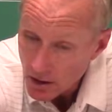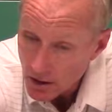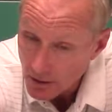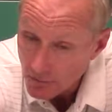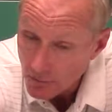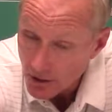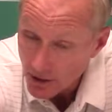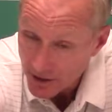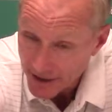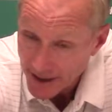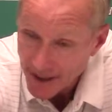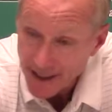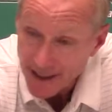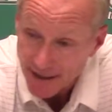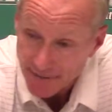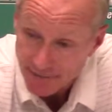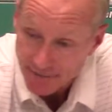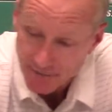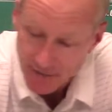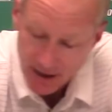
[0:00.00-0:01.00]
Well, yeah.
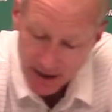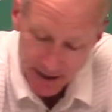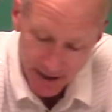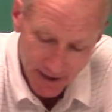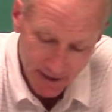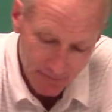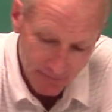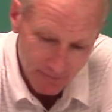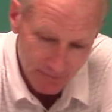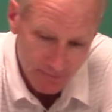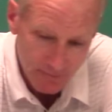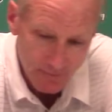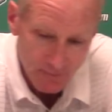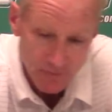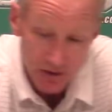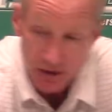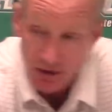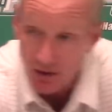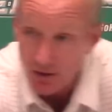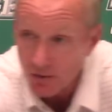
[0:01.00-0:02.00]

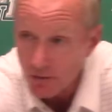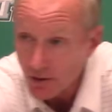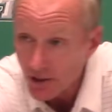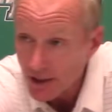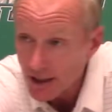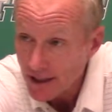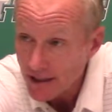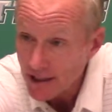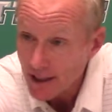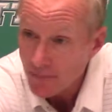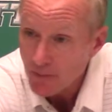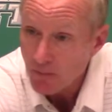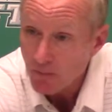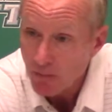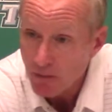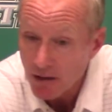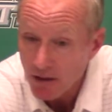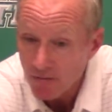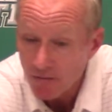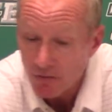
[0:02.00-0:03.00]
When anytime you
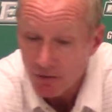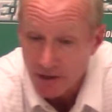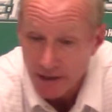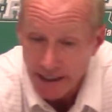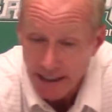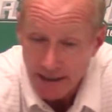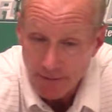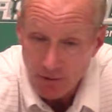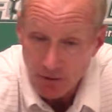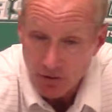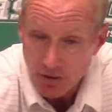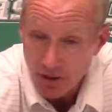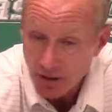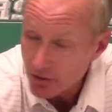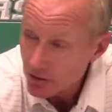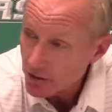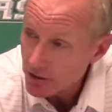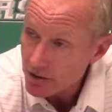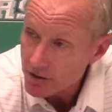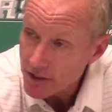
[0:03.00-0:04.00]
prepare for a game, you think
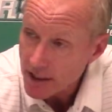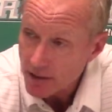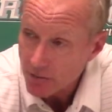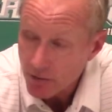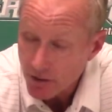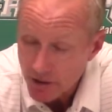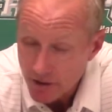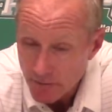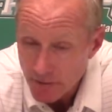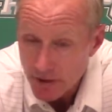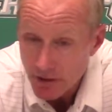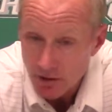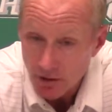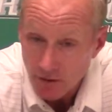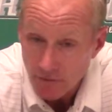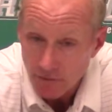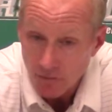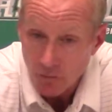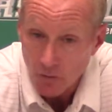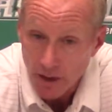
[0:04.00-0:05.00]
you can stay with them, and you look
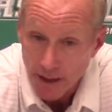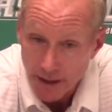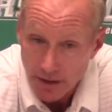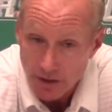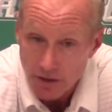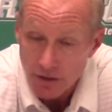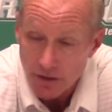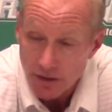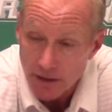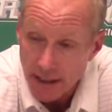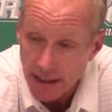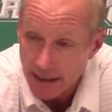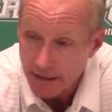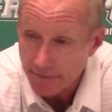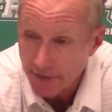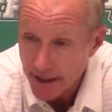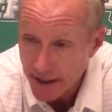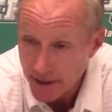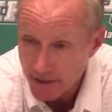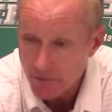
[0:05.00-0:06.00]
for ways to take
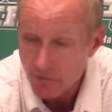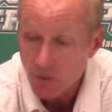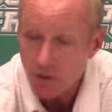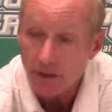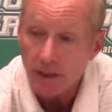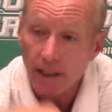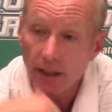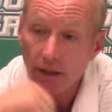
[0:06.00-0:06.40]
advantage of what they